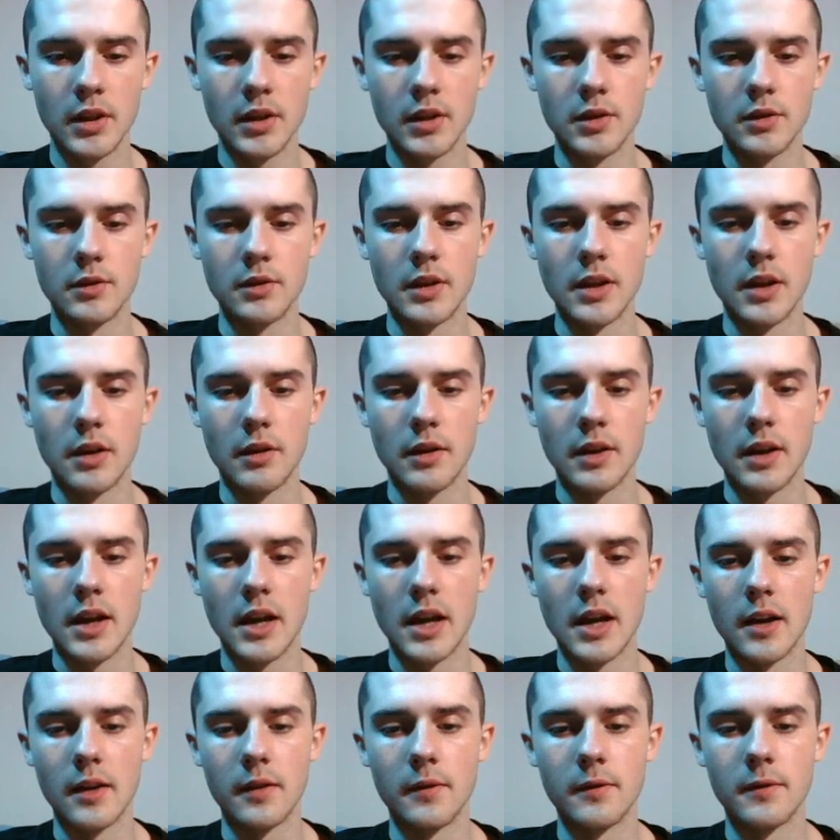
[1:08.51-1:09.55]
You now
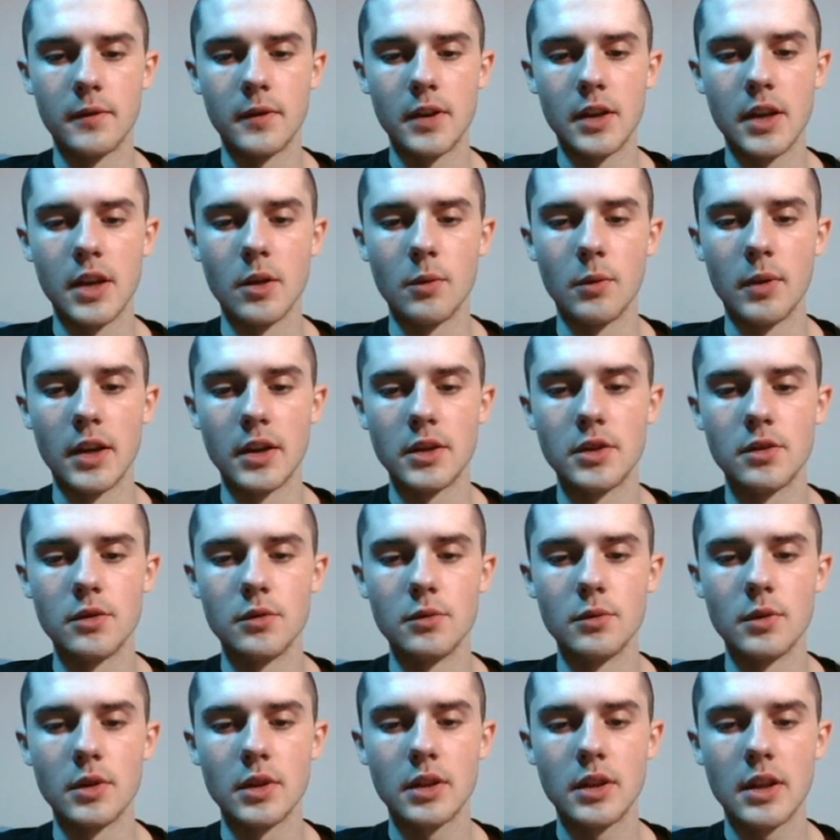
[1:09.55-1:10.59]
have a way
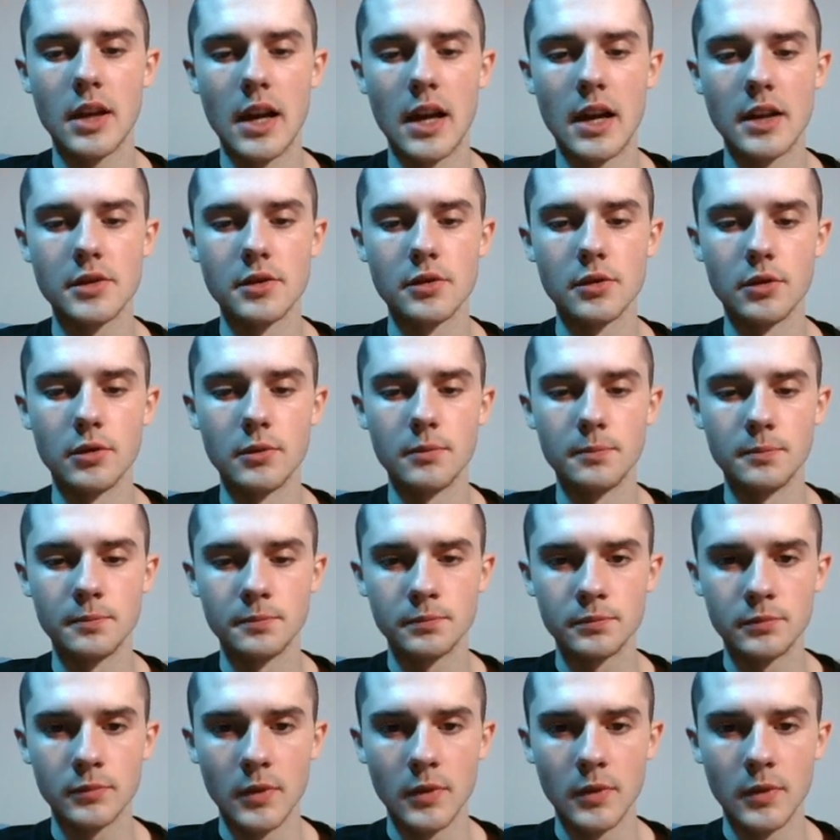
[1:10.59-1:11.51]
to castle,